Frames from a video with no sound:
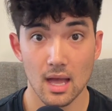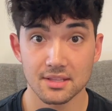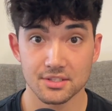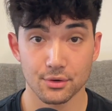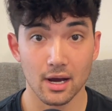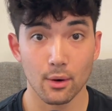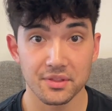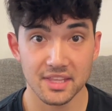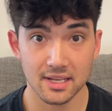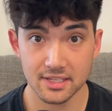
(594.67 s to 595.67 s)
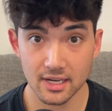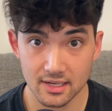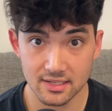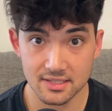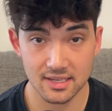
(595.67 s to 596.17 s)
And so now what that
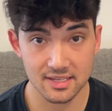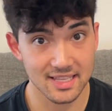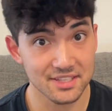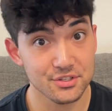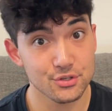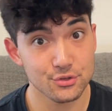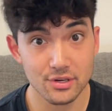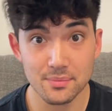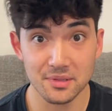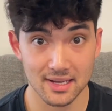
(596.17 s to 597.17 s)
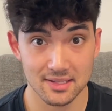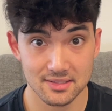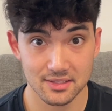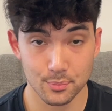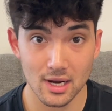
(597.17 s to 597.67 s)
does is that
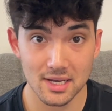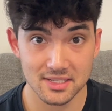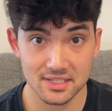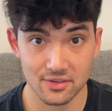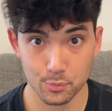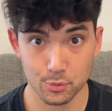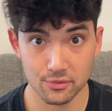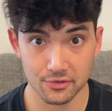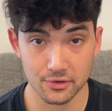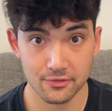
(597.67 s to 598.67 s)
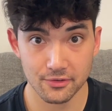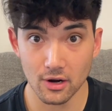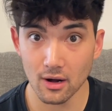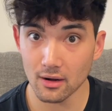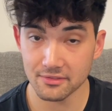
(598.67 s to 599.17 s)
streamlines the process of approval for
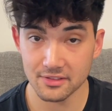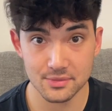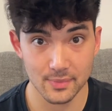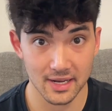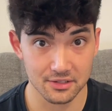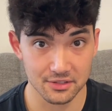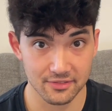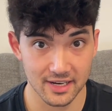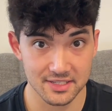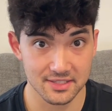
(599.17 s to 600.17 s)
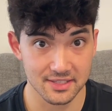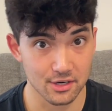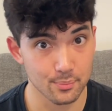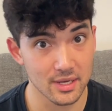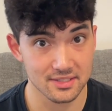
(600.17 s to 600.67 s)
all of these medical devices that
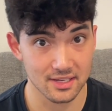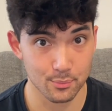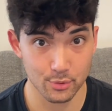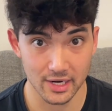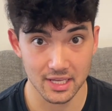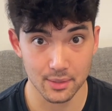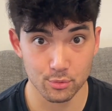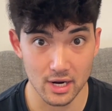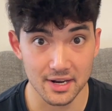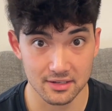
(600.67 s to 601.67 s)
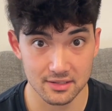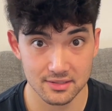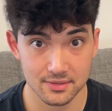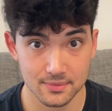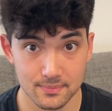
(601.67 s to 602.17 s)
are based on predicate
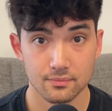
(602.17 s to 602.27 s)
products.